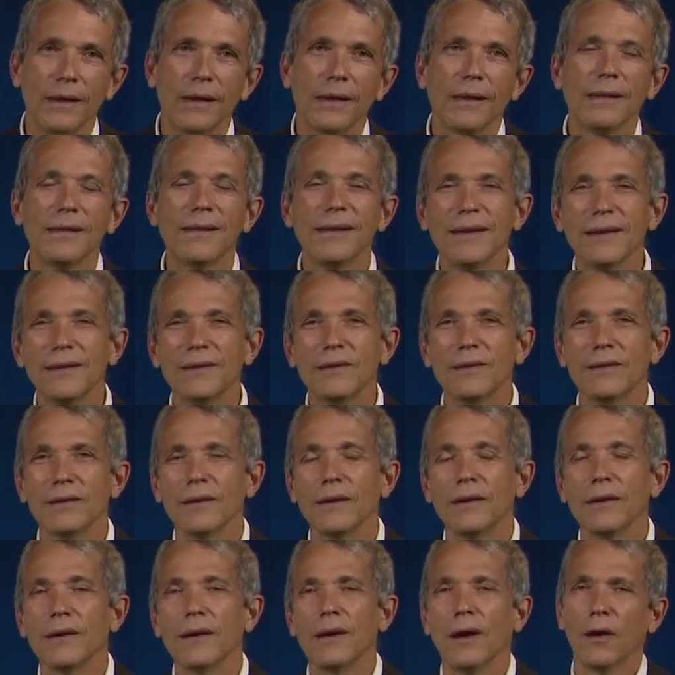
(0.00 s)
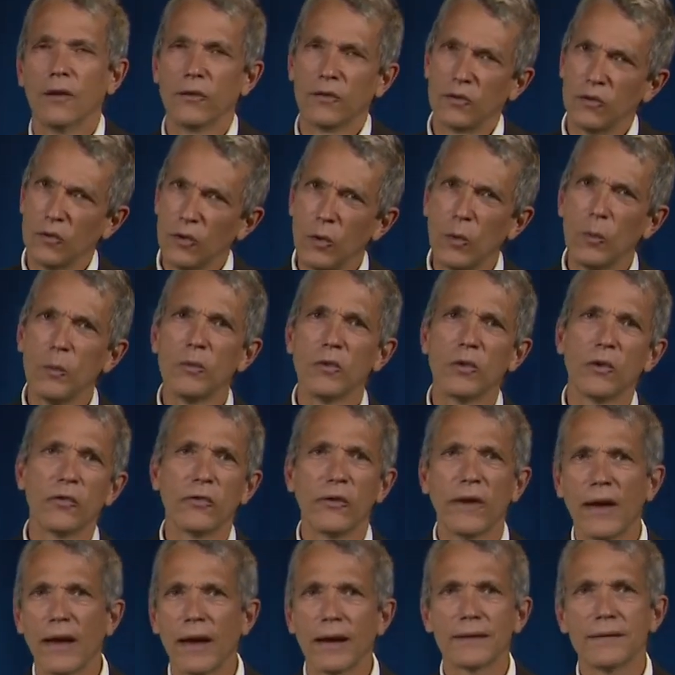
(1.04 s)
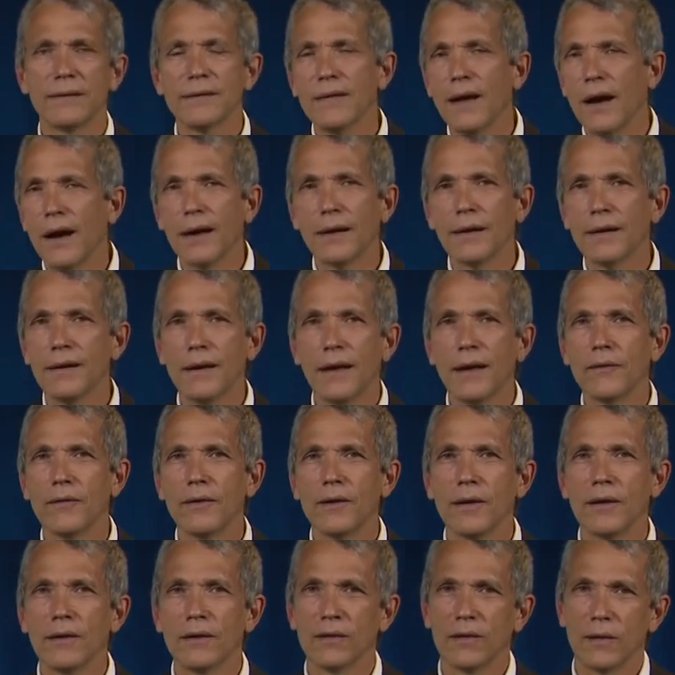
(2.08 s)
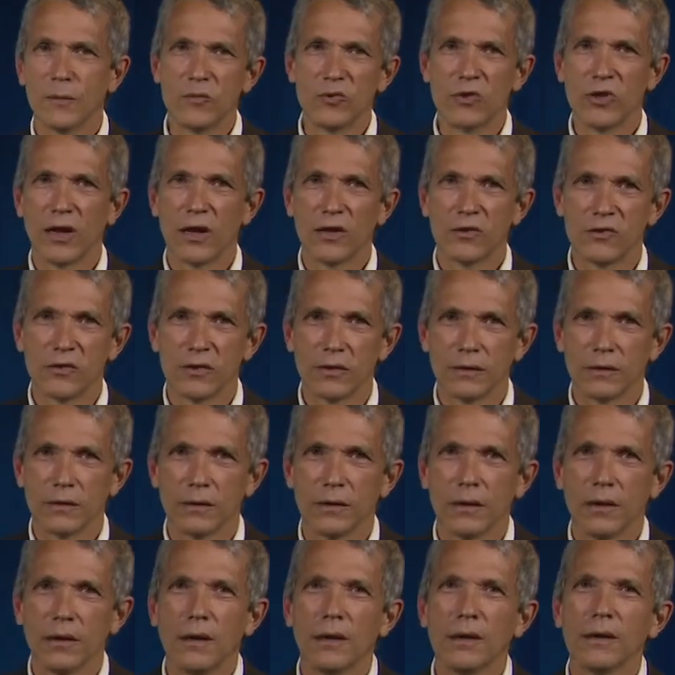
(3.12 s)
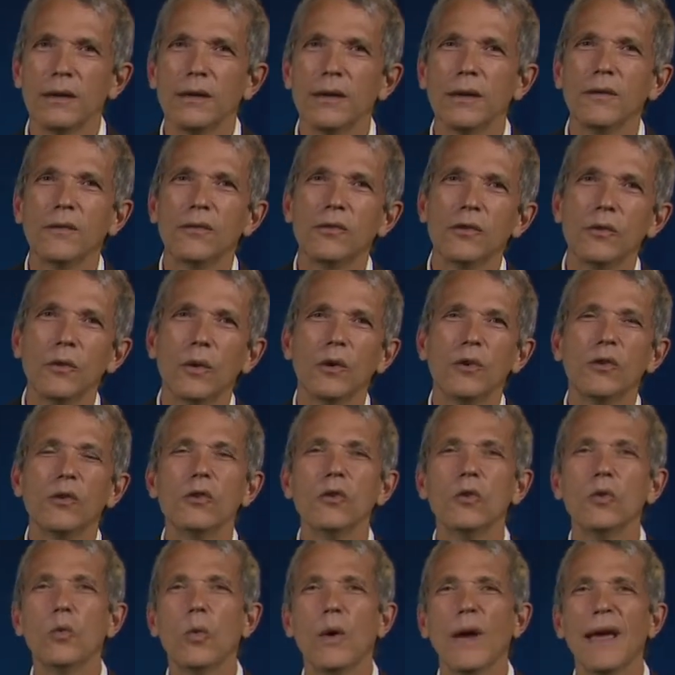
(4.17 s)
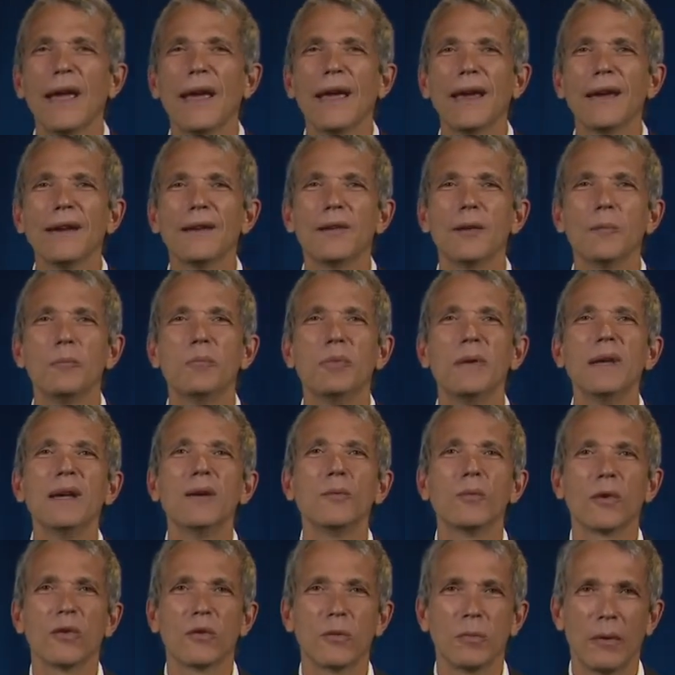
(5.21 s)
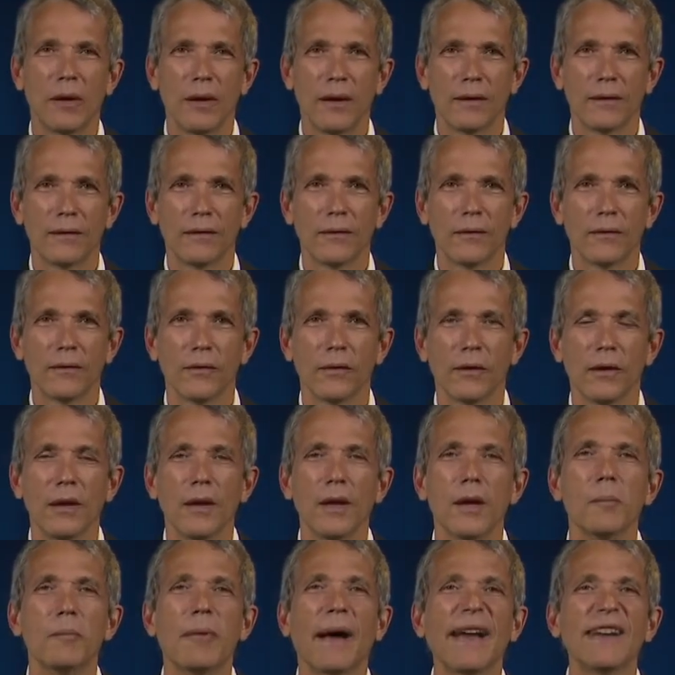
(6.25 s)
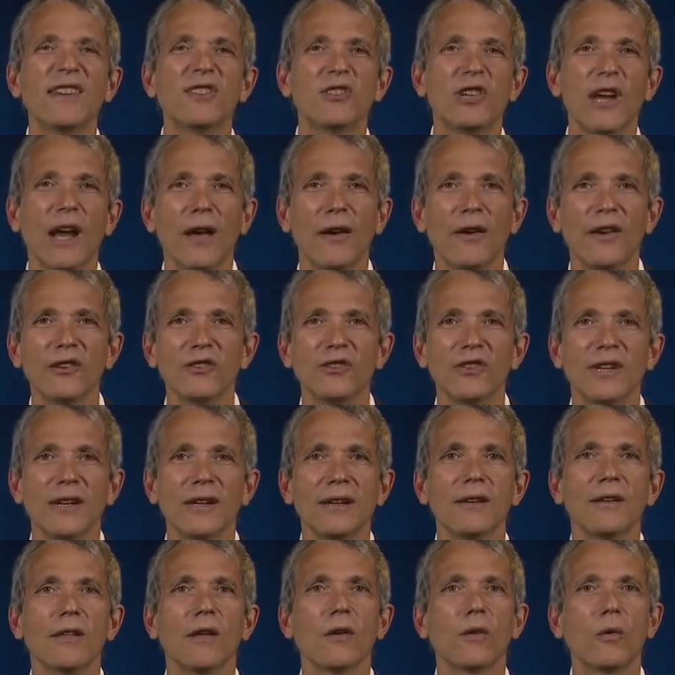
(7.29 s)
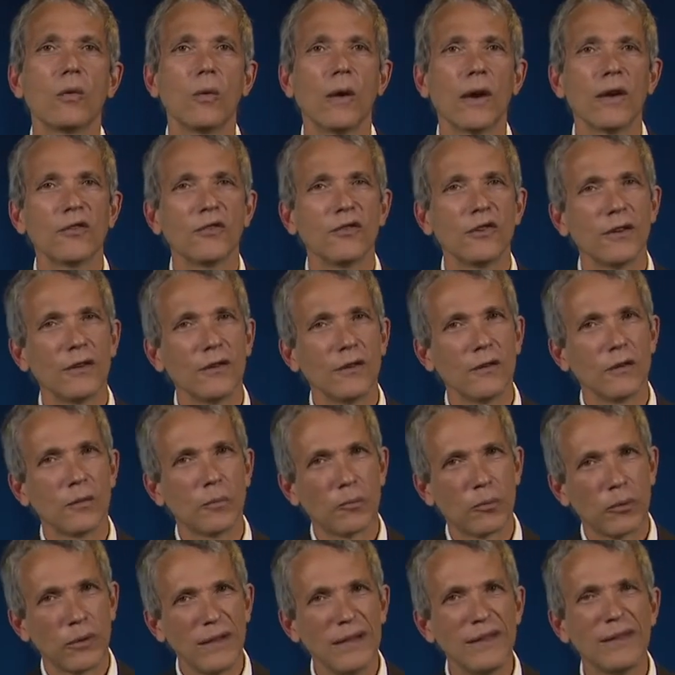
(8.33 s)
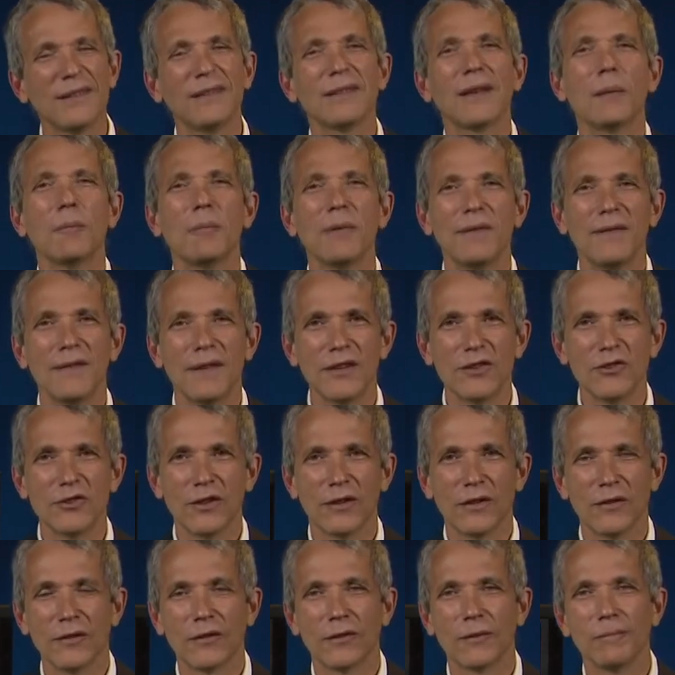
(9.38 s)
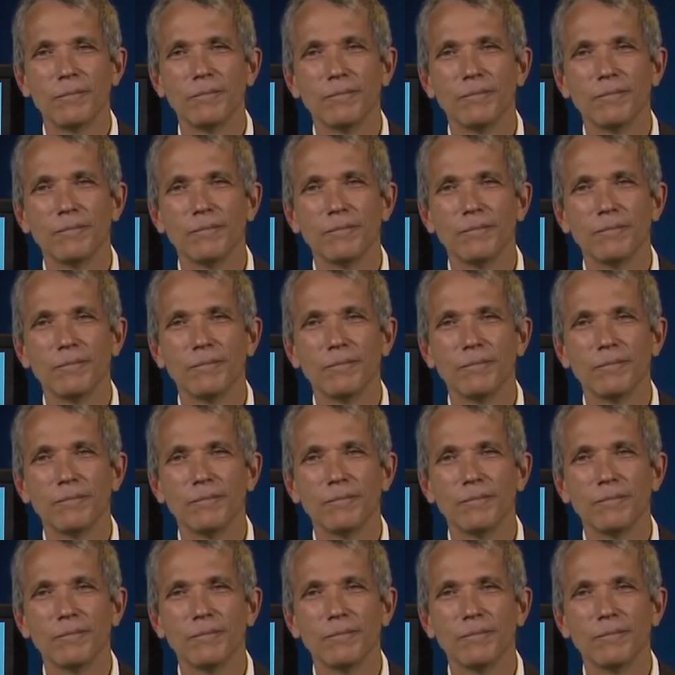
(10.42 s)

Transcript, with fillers: This assumes a fact not in evidence objection, gives you a new way to be responsive by challenging the question's presuppositions.